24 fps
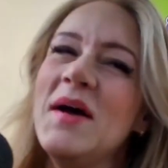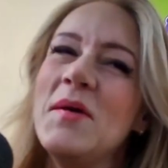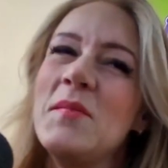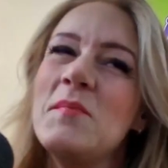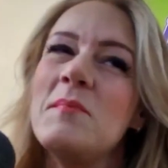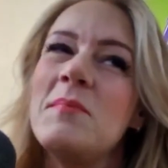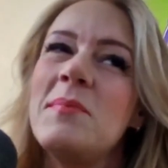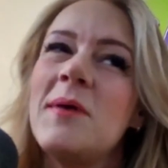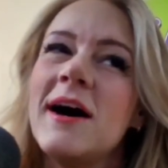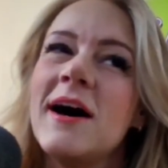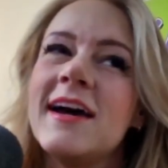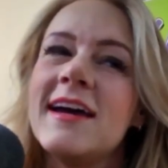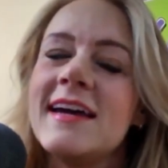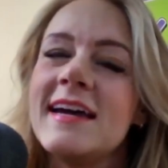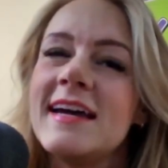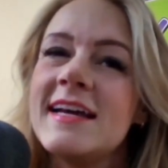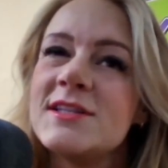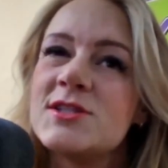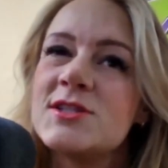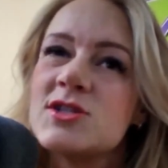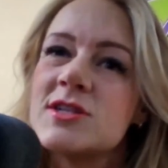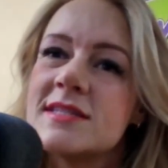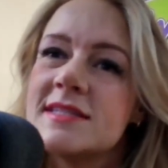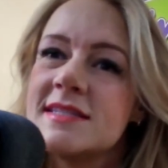But
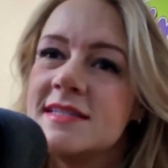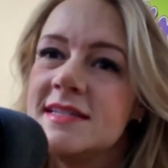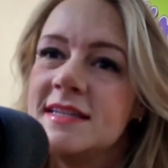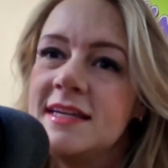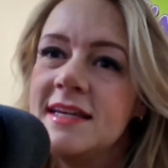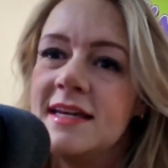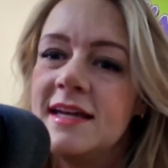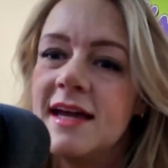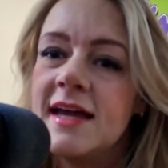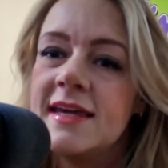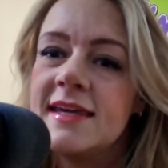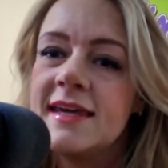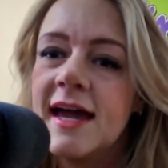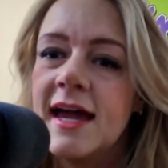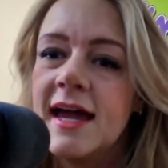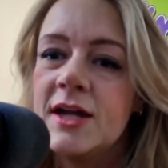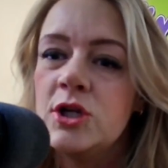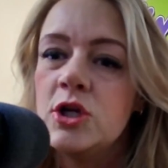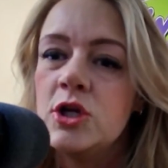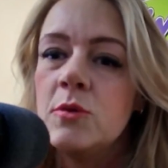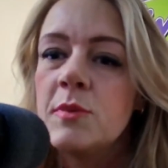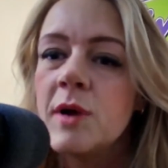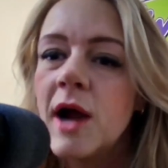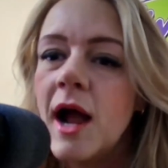it's just neat.
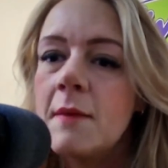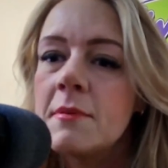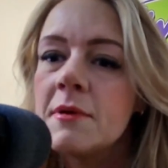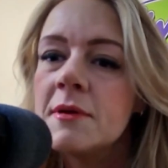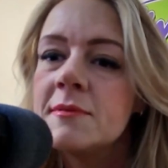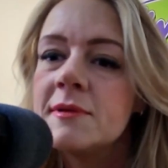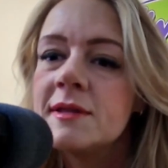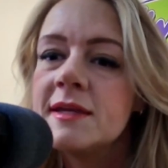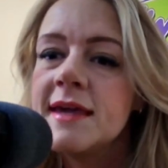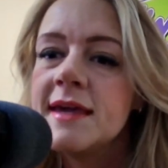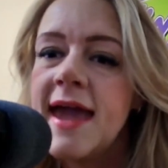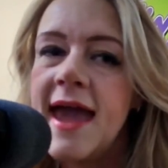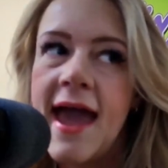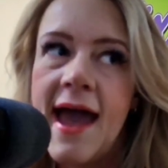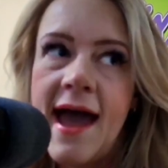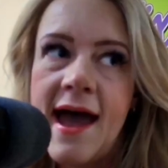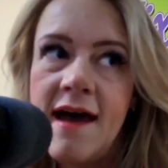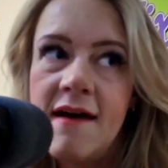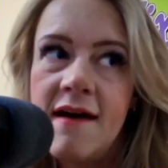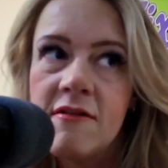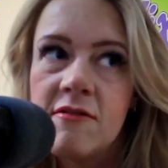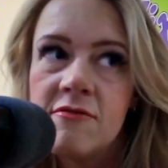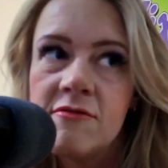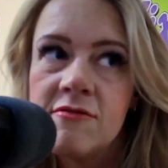Again, you probably
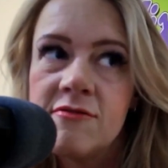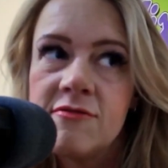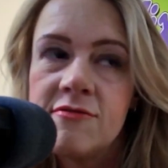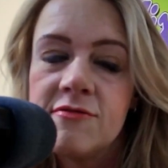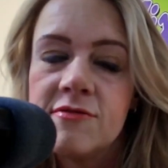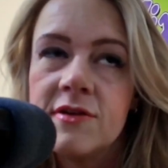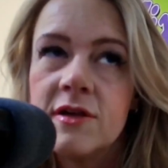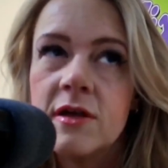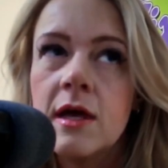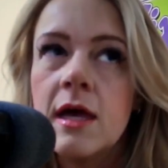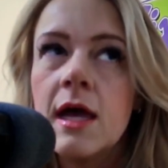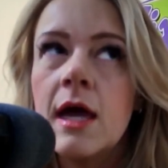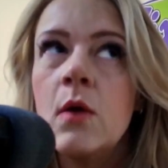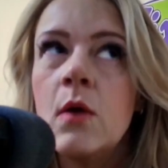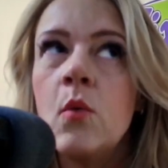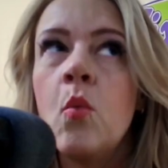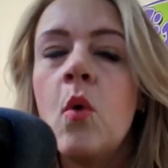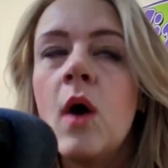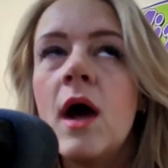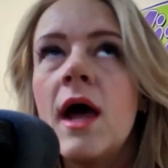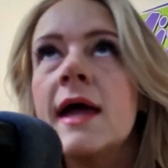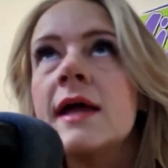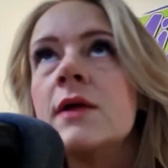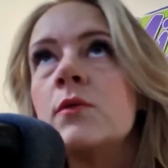have,
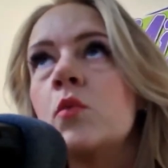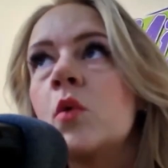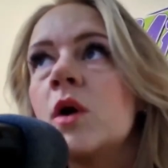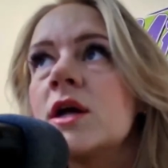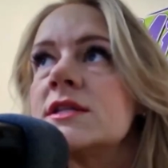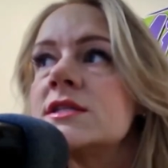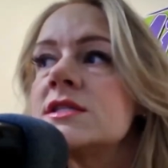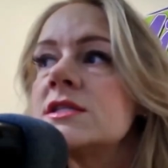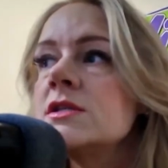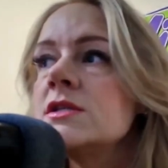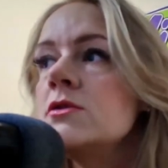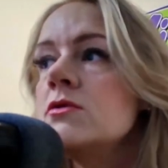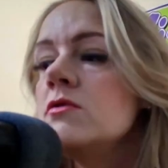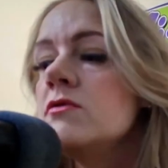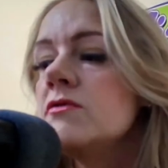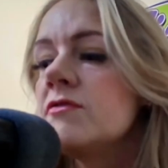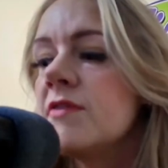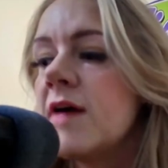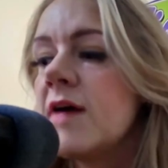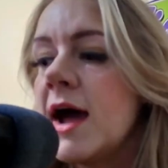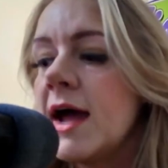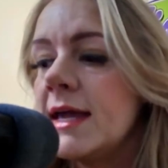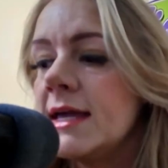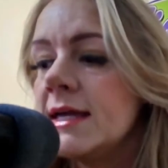and once you
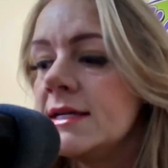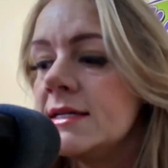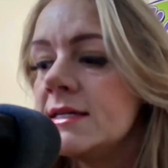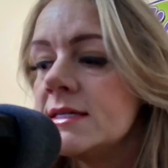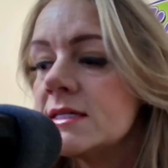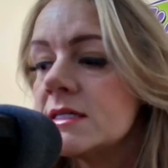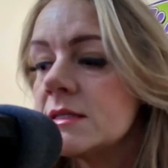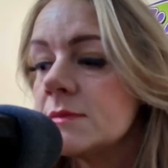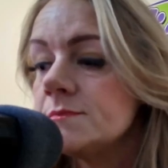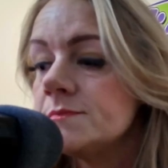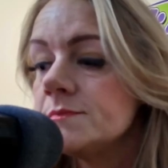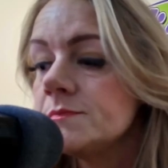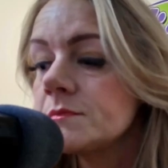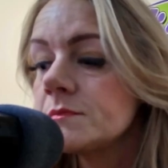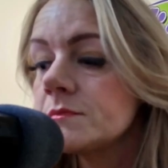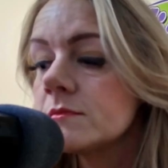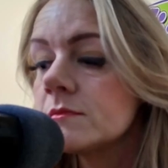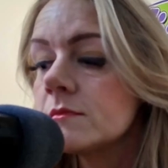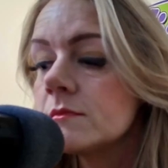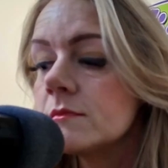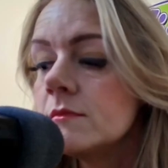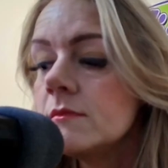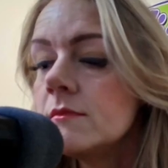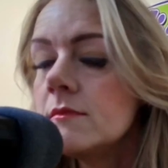find
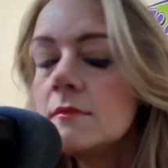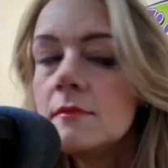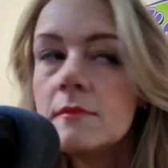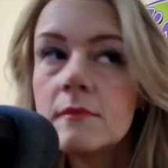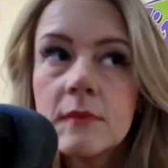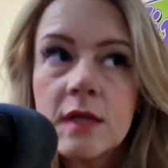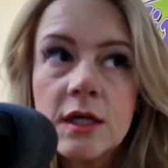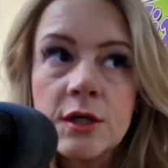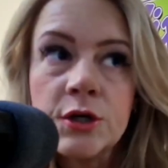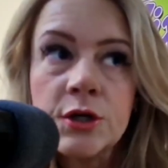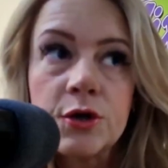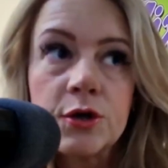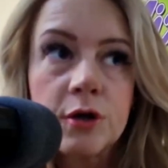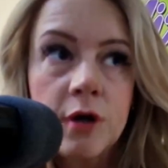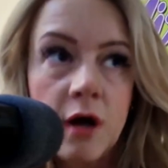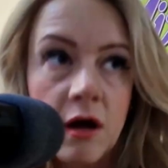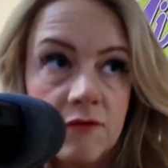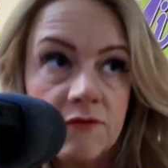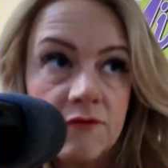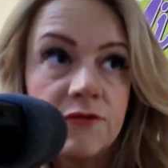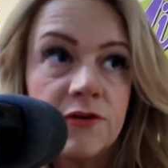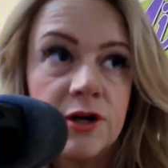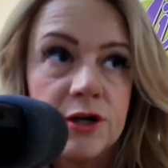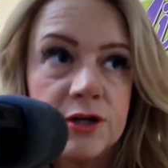your
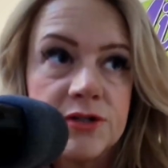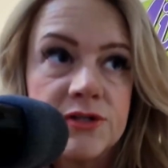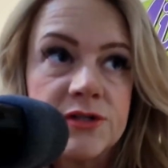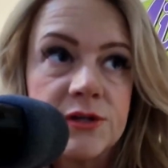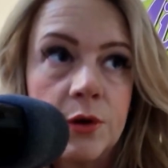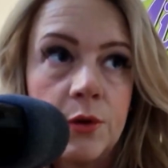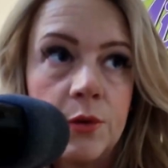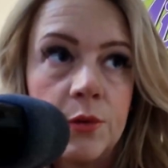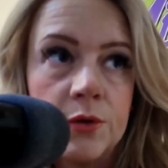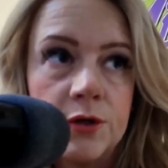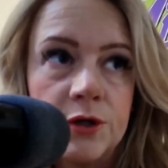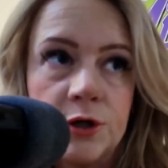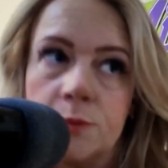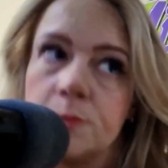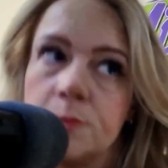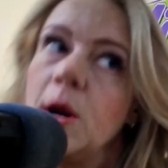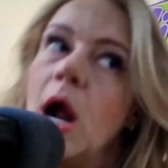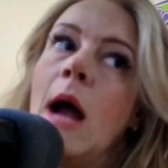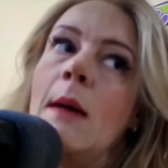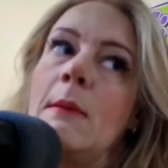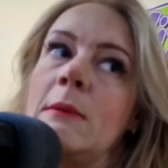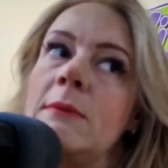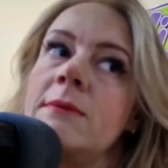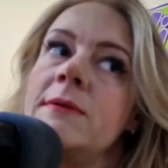comfort zone, you're
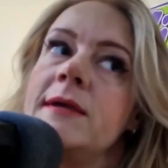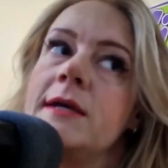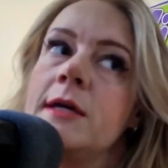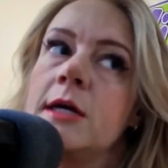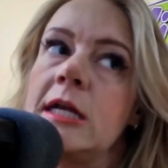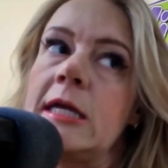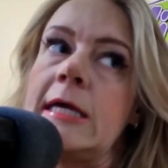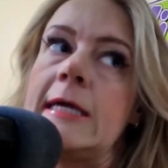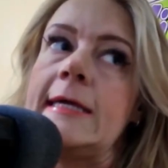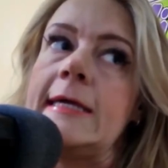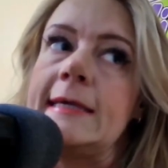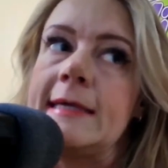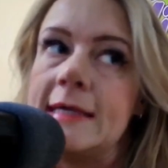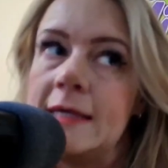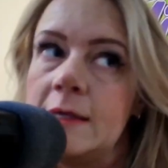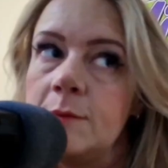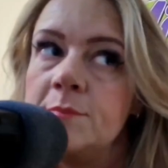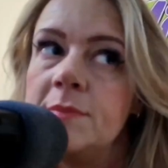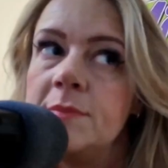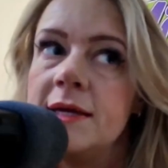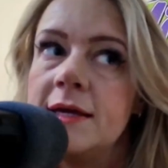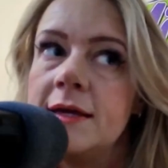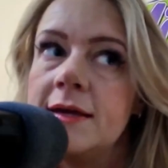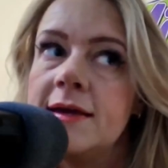probably going to
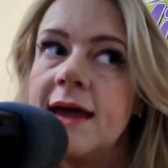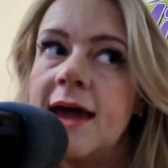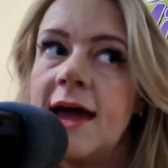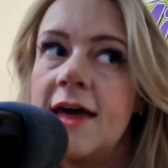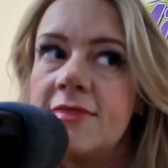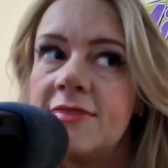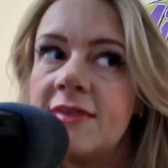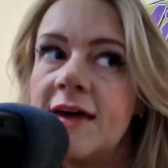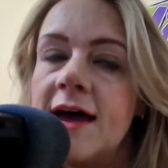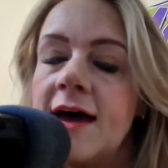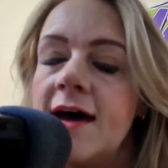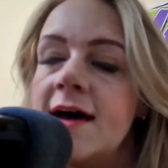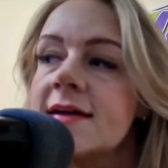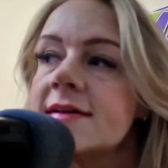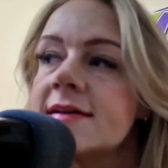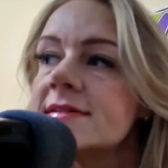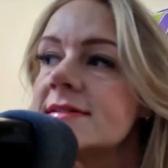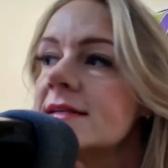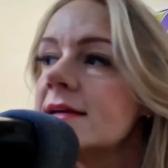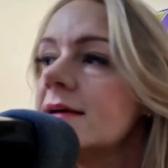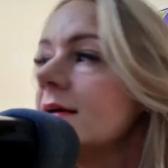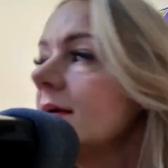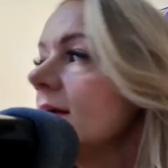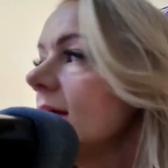keep it at
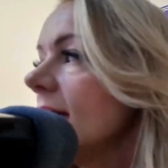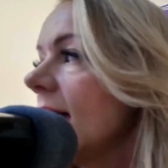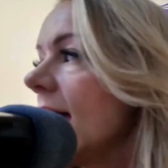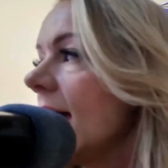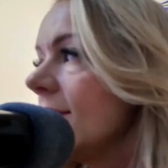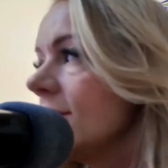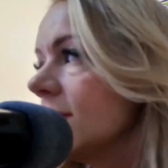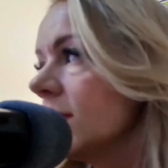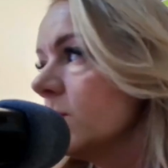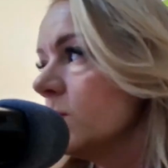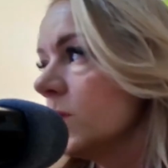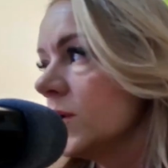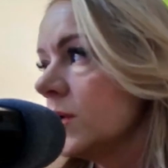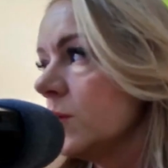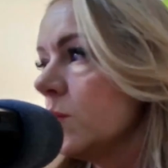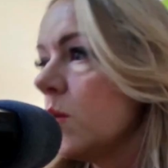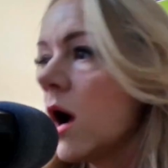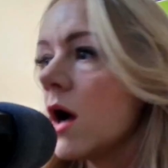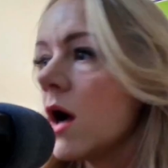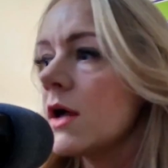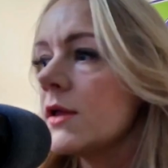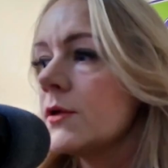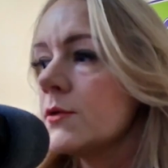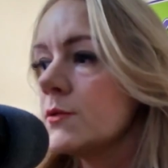that. And then when you
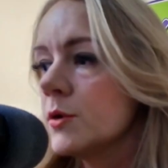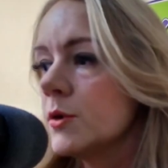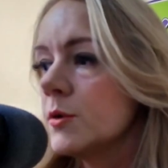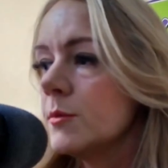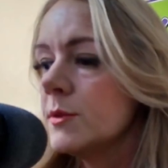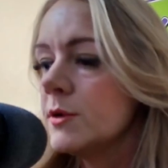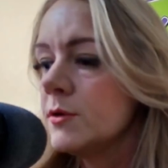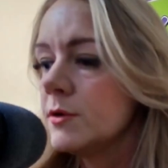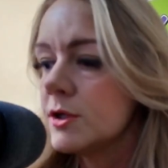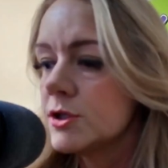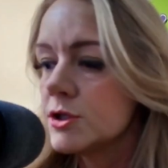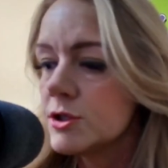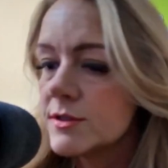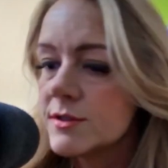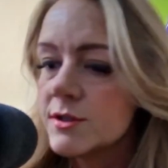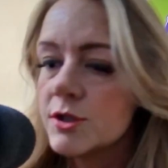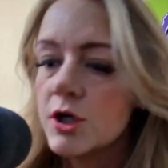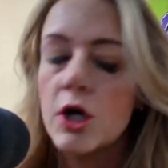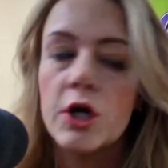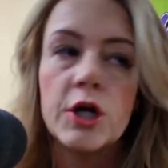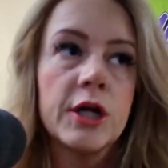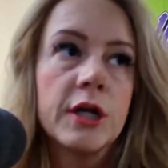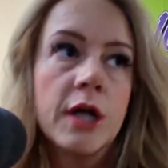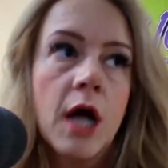walk in the room, you can just
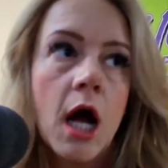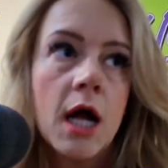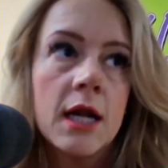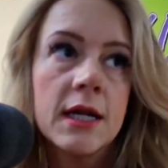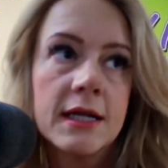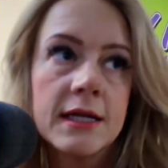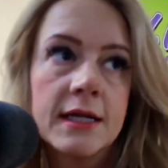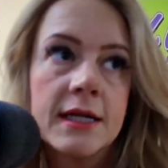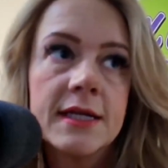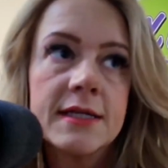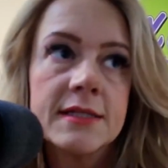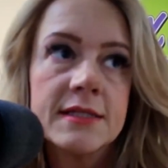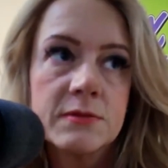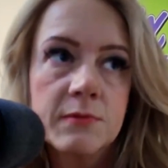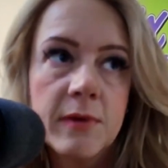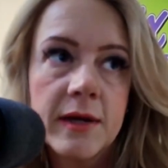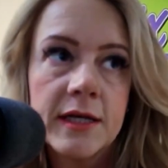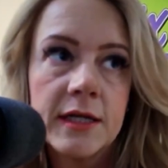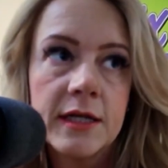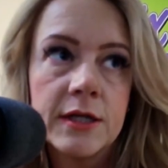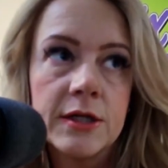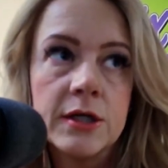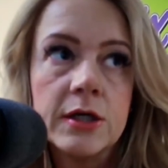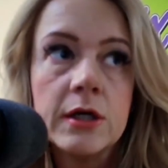turn it on and it's
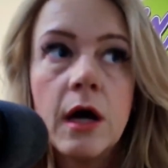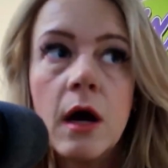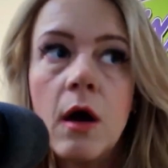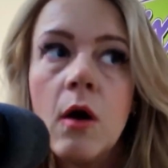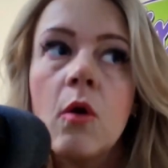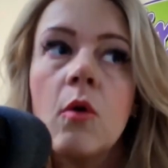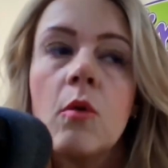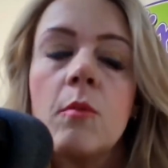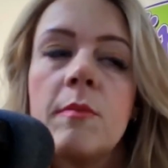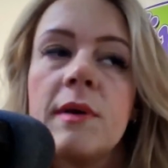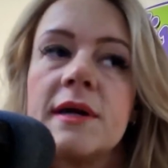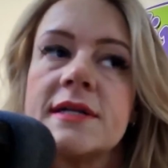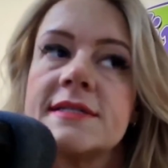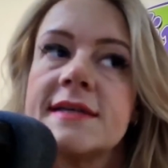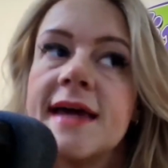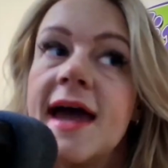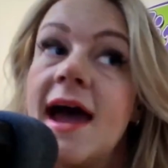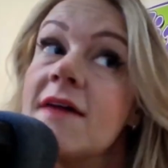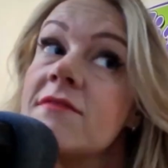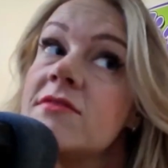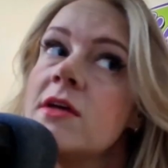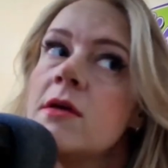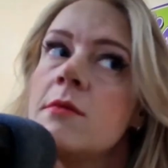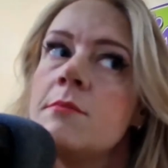ready to go. But to
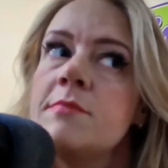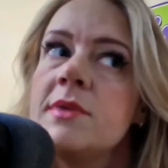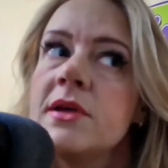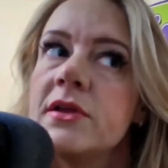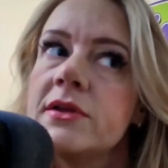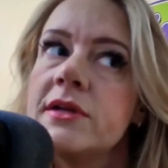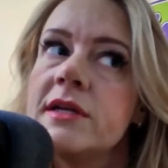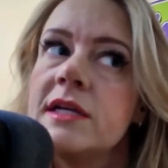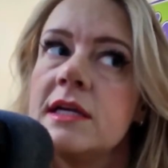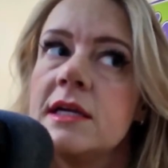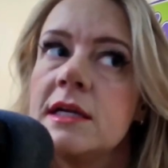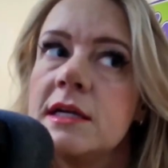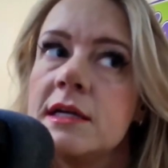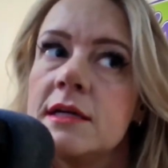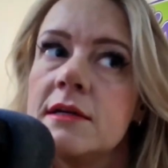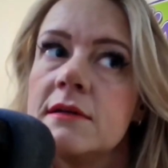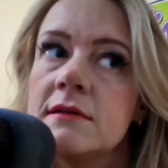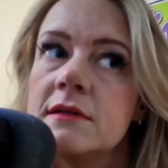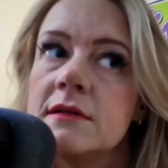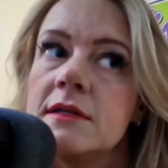have the ability